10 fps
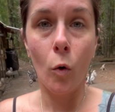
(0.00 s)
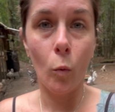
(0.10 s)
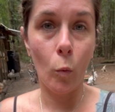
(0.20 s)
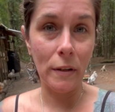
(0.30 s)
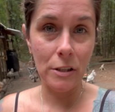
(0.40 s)

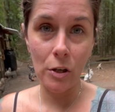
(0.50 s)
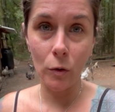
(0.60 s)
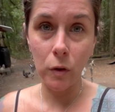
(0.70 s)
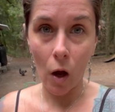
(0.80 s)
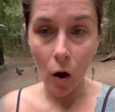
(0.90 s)
with too
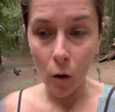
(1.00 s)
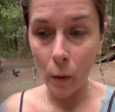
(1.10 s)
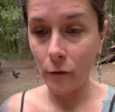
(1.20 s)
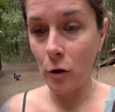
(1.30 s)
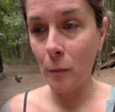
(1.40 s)
low
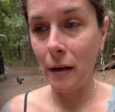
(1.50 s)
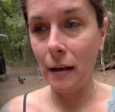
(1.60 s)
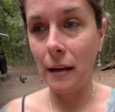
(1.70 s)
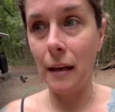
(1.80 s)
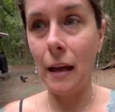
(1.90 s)
of
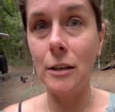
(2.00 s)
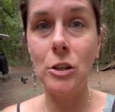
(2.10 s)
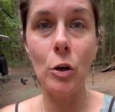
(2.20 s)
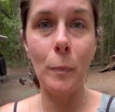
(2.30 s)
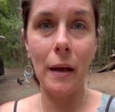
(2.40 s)
humidity and
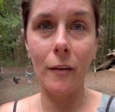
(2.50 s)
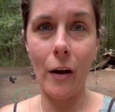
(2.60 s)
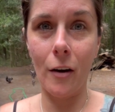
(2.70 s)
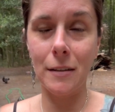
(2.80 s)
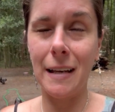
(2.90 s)
too big of
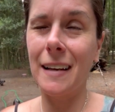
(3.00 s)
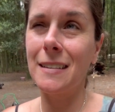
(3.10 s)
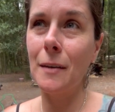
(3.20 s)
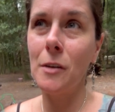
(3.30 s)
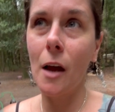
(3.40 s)
air sacs,
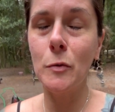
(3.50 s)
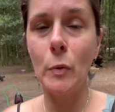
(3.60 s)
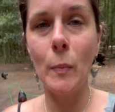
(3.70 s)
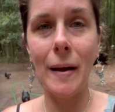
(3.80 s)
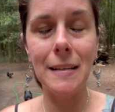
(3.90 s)
sometimes what
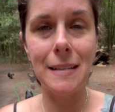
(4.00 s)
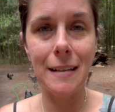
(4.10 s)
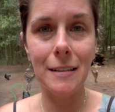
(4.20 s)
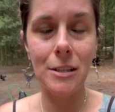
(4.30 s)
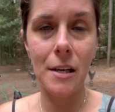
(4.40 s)
we might see
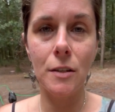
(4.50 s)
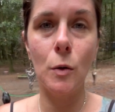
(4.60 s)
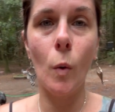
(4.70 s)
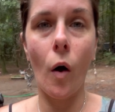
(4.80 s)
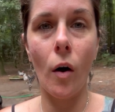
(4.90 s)
is chicks
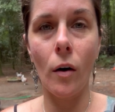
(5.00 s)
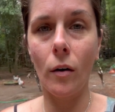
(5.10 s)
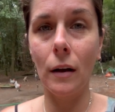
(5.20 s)
who are a